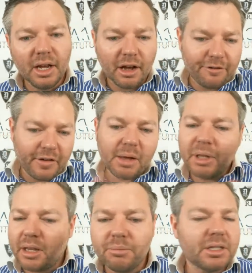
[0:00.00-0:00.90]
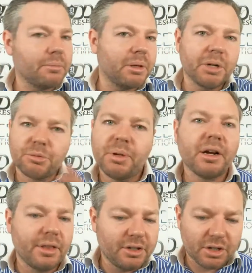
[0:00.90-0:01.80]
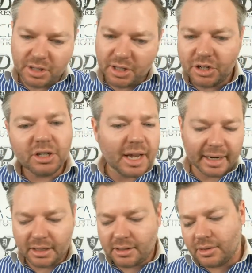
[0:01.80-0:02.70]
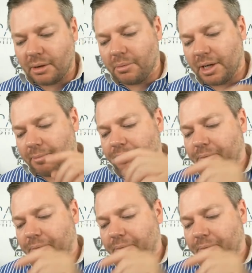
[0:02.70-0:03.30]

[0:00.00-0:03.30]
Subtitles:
A family can be something much bigger than just the genetics of somebody.